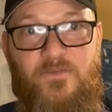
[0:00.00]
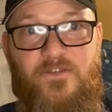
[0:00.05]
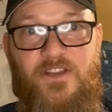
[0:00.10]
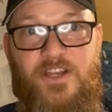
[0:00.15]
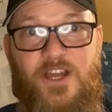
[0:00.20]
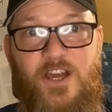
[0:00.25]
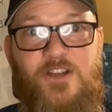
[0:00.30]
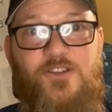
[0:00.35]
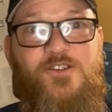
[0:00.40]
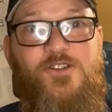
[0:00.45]

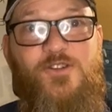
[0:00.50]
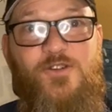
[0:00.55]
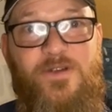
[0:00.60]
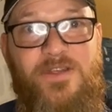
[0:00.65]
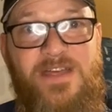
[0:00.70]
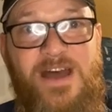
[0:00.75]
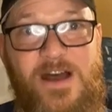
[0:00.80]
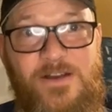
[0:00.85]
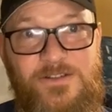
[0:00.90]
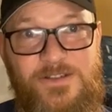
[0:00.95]
hopefully hundreds
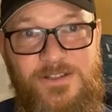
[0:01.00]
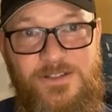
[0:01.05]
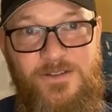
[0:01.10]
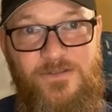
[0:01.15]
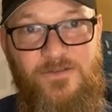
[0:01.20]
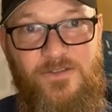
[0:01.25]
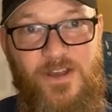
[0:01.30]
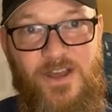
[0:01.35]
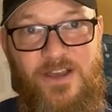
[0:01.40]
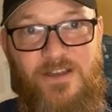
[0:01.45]
or
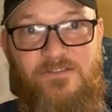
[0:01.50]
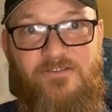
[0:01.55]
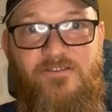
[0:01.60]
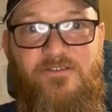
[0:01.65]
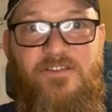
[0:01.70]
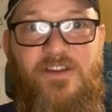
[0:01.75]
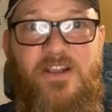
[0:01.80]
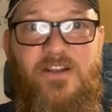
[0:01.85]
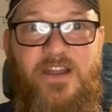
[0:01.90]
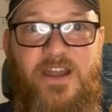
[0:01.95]
thousands of
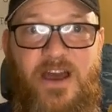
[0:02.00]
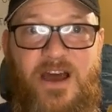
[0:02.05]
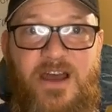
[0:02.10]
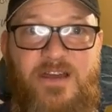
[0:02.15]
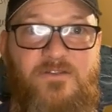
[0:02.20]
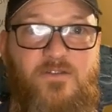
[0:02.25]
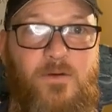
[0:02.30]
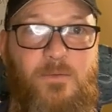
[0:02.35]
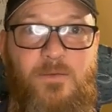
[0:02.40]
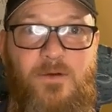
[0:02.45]
very
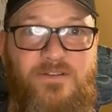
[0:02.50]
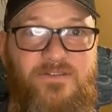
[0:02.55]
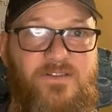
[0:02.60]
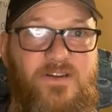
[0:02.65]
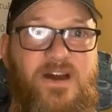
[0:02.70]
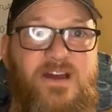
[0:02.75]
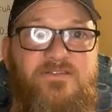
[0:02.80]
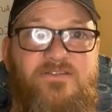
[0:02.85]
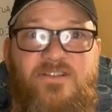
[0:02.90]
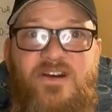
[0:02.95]
high
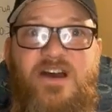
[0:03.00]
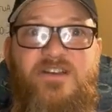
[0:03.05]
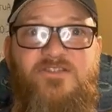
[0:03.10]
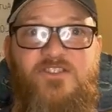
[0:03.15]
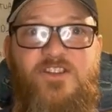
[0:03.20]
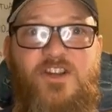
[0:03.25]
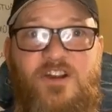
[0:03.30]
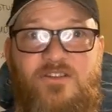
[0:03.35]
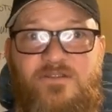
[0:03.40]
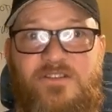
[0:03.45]
4.5,
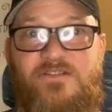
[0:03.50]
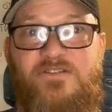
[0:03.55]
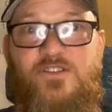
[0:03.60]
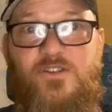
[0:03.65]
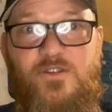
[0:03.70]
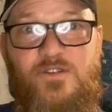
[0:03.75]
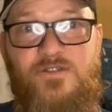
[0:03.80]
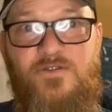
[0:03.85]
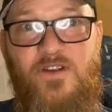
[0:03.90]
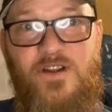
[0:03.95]
5-star
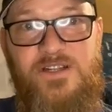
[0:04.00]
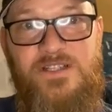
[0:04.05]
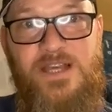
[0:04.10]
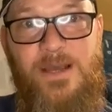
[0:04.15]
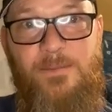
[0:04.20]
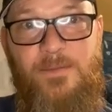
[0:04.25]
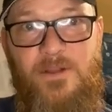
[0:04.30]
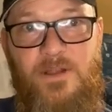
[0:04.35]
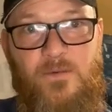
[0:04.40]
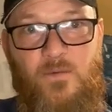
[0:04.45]
reviews, for
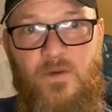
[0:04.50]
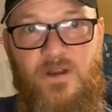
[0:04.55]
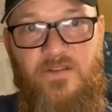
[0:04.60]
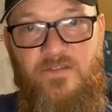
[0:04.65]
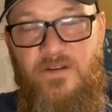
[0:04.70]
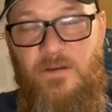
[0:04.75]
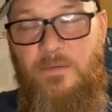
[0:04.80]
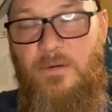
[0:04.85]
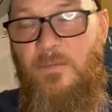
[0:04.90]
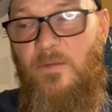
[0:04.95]
example, on
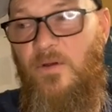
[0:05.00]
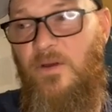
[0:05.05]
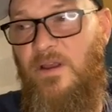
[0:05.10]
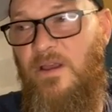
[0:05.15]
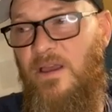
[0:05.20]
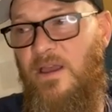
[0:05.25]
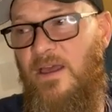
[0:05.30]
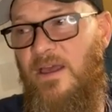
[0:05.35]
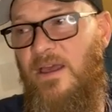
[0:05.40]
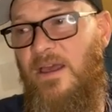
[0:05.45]
whatever you're
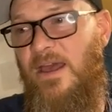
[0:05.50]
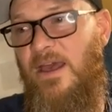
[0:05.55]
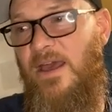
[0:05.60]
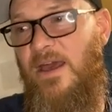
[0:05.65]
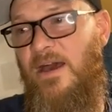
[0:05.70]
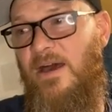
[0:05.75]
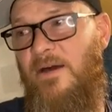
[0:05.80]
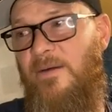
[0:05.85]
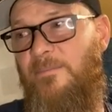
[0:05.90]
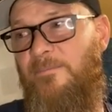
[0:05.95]
promoting.
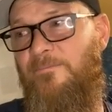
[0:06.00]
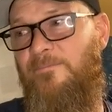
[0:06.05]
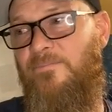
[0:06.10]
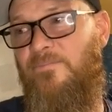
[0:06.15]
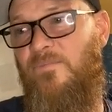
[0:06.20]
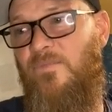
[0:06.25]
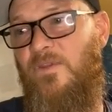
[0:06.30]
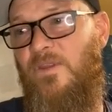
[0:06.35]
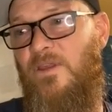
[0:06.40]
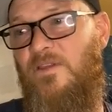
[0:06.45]

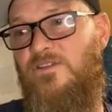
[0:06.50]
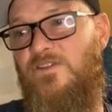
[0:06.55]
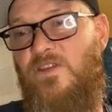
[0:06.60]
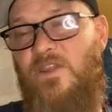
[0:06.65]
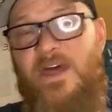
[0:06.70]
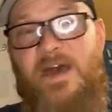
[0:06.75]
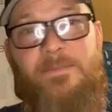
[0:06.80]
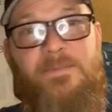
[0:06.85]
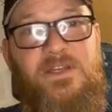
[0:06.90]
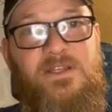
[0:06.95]

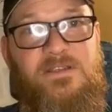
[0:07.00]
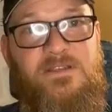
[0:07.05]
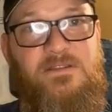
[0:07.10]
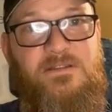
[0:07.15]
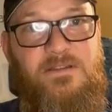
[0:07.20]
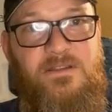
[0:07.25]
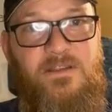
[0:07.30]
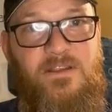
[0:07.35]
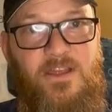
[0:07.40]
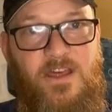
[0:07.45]
So that
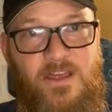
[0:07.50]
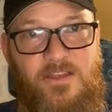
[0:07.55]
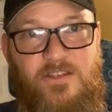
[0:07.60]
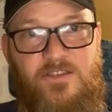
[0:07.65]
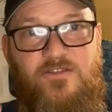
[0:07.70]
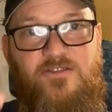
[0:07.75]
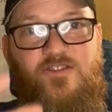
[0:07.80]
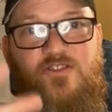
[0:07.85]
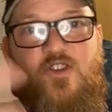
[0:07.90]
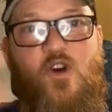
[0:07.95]
means
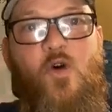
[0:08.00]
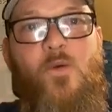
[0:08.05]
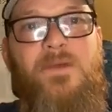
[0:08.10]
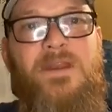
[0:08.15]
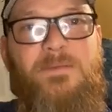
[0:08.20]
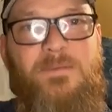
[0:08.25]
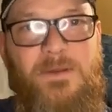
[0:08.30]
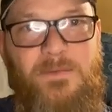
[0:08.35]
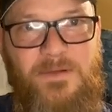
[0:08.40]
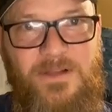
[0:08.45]
so
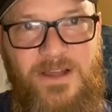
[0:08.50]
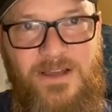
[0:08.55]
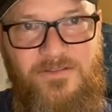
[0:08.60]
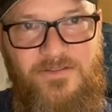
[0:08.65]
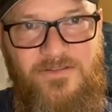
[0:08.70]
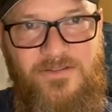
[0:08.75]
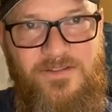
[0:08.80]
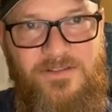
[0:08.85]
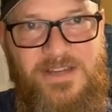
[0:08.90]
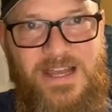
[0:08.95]
many people
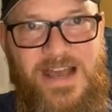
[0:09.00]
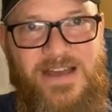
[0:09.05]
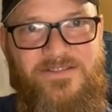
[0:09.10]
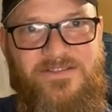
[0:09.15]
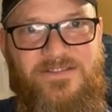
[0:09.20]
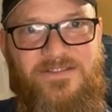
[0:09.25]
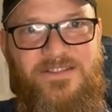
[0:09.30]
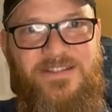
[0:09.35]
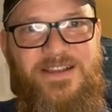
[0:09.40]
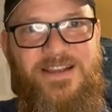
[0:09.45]
have
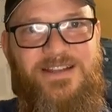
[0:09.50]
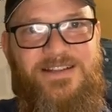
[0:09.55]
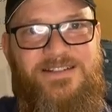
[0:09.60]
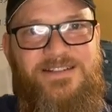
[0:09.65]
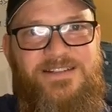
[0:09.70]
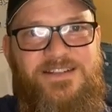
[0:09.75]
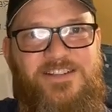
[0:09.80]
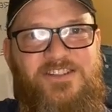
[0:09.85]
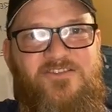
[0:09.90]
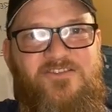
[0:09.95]

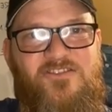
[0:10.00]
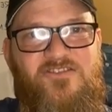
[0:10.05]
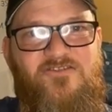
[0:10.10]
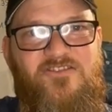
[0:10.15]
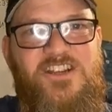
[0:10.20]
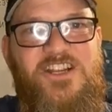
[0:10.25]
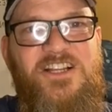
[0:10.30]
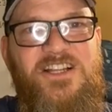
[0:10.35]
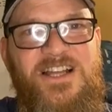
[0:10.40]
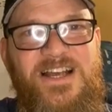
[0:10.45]

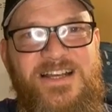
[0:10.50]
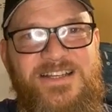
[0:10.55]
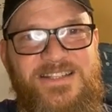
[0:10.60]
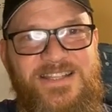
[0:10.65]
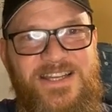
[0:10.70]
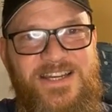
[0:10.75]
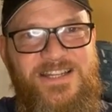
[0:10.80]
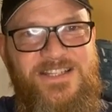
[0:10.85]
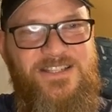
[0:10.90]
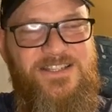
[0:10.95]

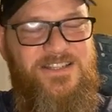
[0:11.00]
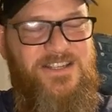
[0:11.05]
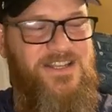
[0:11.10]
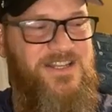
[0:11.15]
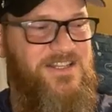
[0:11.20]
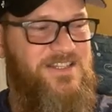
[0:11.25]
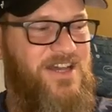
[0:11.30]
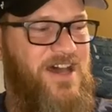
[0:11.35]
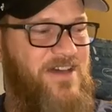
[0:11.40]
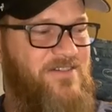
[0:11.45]
realized that
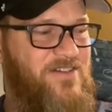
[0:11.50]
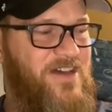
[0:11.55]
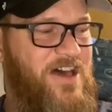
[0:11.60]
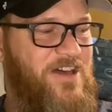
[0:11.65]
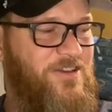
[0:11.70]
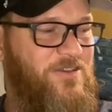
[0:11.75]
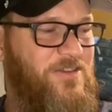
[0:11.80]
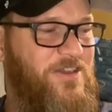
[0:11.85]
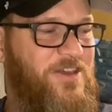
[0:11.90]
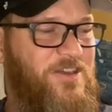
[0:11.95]
it's high
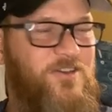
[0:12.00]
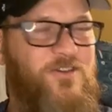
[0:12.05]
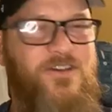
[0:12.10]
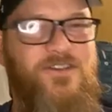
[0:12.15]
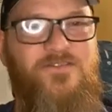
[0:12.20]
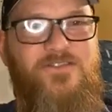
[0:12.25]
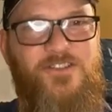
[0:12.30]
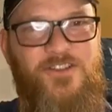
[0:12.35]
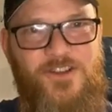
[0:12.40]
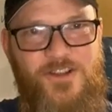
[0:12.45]
value that you
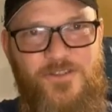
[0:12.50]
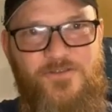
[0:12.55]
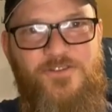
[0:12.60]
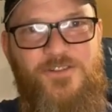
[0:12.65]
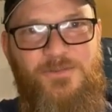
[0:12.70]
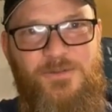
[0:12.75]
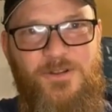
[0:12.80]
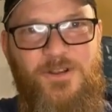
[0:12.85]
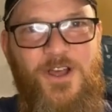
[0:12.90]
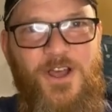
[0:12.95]
can feel
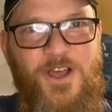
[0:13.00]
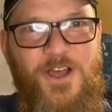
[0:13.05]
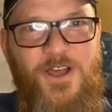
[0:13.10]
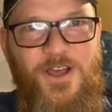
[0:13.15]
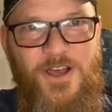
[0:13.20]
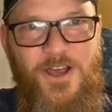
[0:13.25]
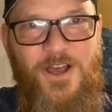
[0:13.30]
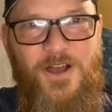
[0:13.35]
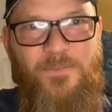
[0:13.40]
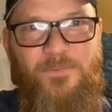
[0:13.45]
comfortable
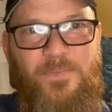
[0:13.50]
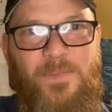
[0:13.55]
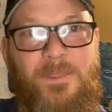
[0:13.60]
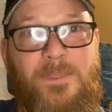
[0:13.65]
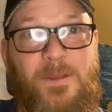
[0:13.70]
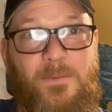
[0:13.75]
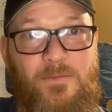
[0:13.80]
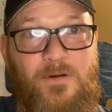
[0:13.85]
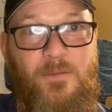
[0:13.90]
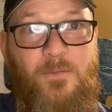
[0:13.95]

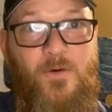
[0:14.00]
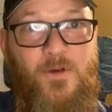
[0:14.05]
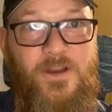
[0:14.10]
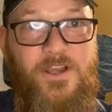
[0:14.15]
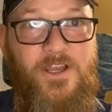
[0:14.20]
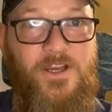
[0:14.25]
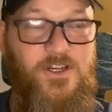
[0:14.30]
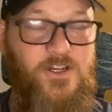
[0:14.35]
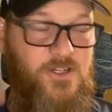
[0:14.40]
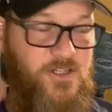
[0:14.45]

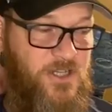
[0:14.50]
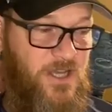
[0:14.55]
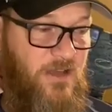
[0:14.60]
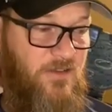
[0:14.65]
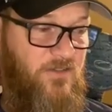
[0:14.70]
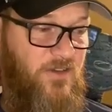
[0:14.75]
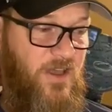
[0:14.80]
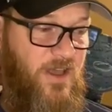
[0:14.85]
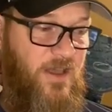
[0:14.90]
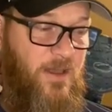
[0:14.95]
promoting it
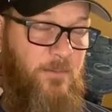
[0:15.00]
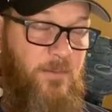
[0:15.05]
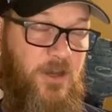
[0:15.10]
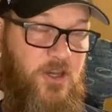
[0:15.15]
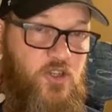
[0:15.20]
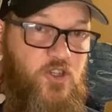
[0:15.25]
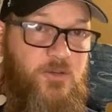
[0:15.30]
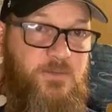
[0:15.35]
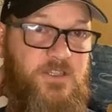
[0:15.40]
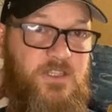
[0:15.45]
yourself.
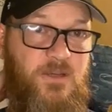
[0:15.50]
But it